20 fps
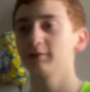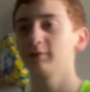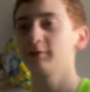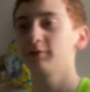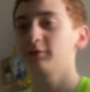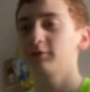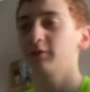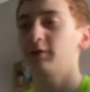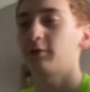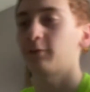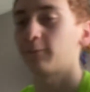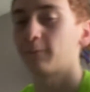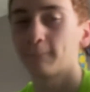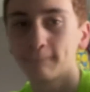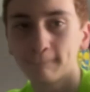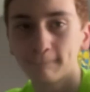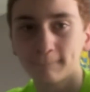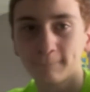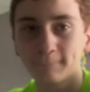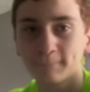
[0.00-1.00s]
So,
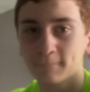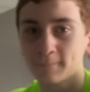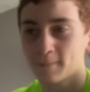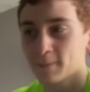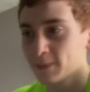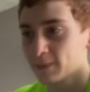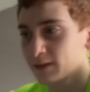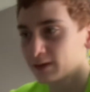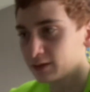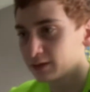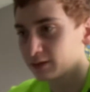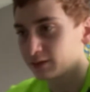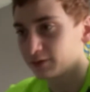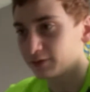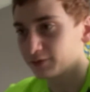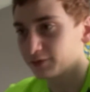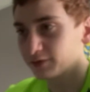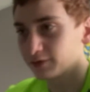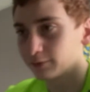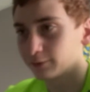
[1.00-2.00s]

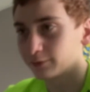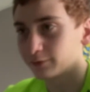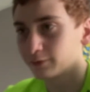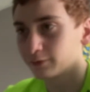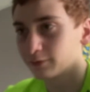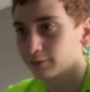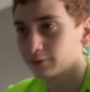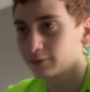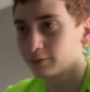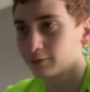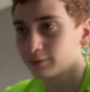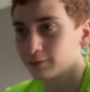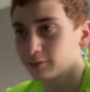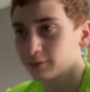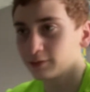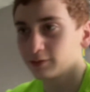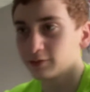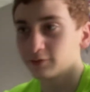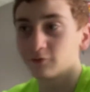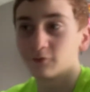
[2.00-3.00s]
this is
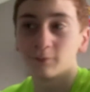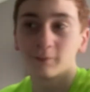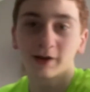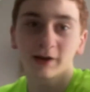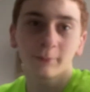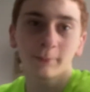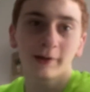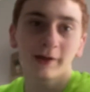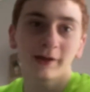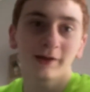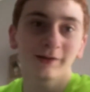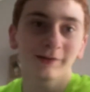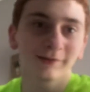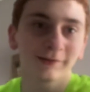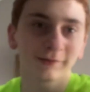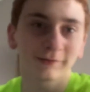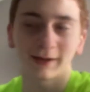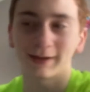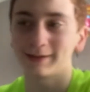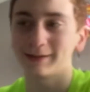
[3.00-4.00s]
if
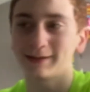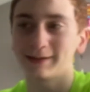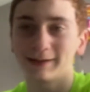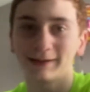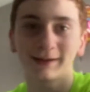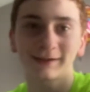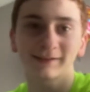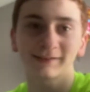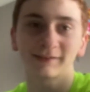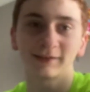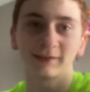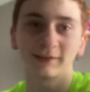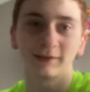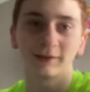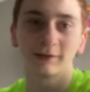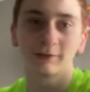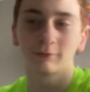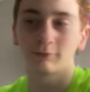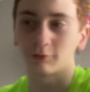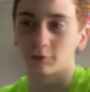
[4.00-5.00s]
MegaMan.EXE
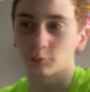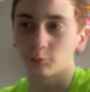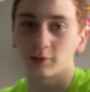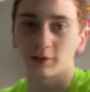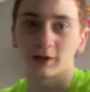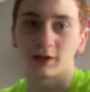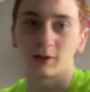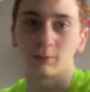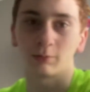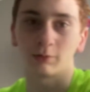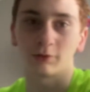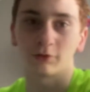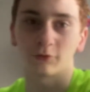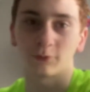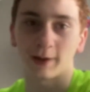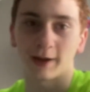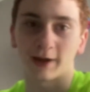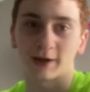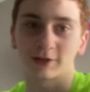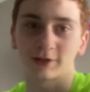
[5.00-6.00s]
was playable in
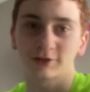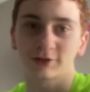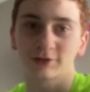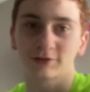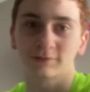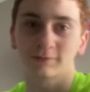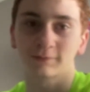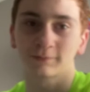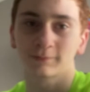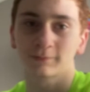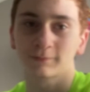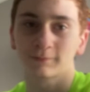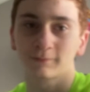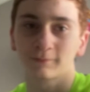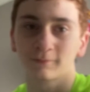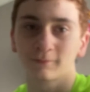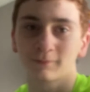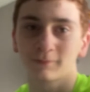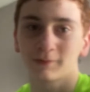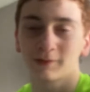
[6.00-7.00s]
Smash.
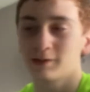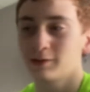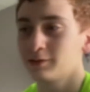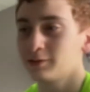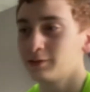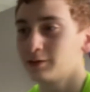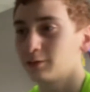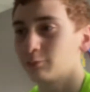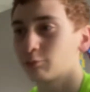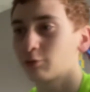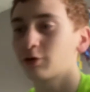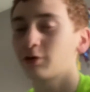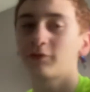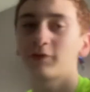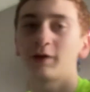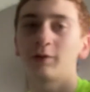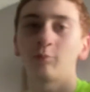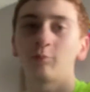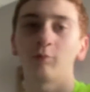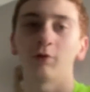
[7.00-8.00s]
Brawl
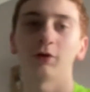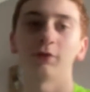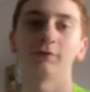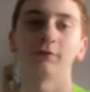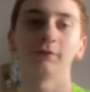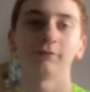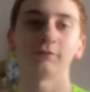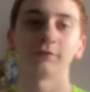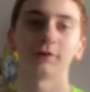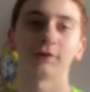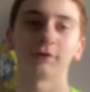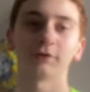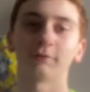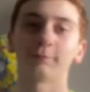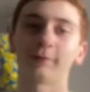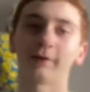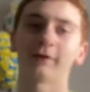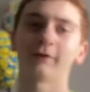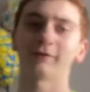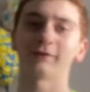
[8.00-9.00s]
Fan 1 video
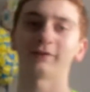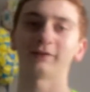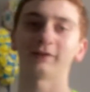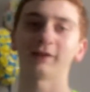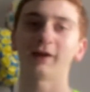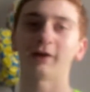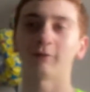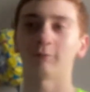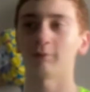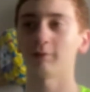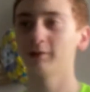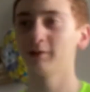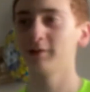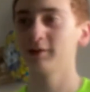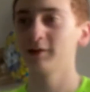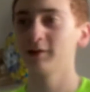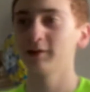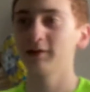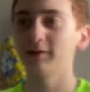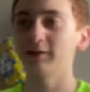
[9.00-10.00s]
parody. Now,
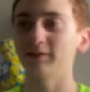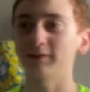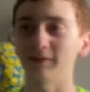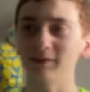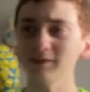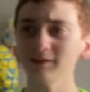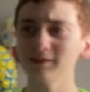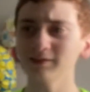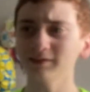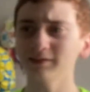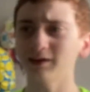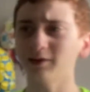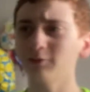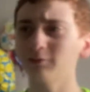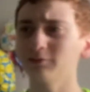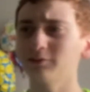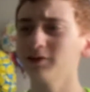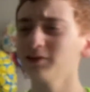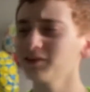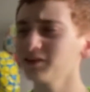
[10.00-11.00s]
this I
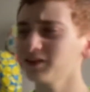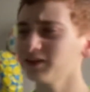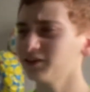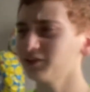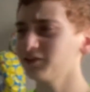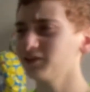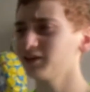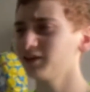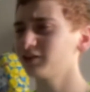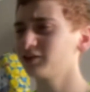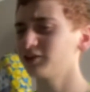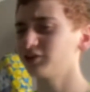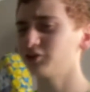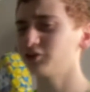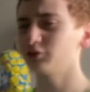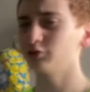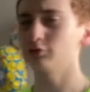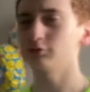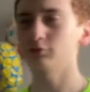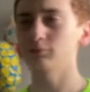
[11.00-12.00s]
decided to
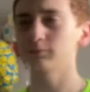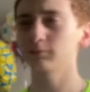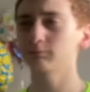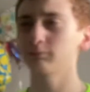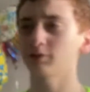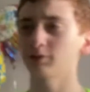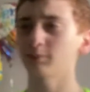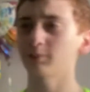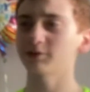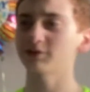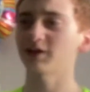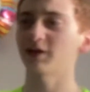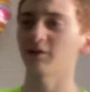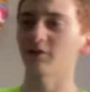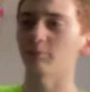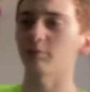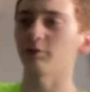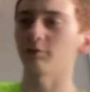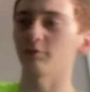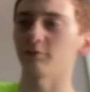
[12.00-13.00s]
do pretty much out of the
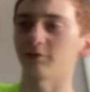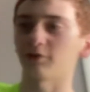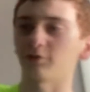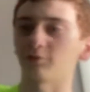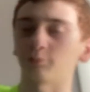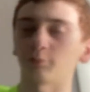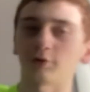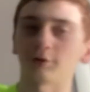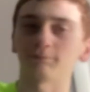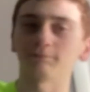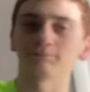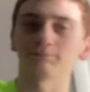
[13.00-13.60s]
blue at this point.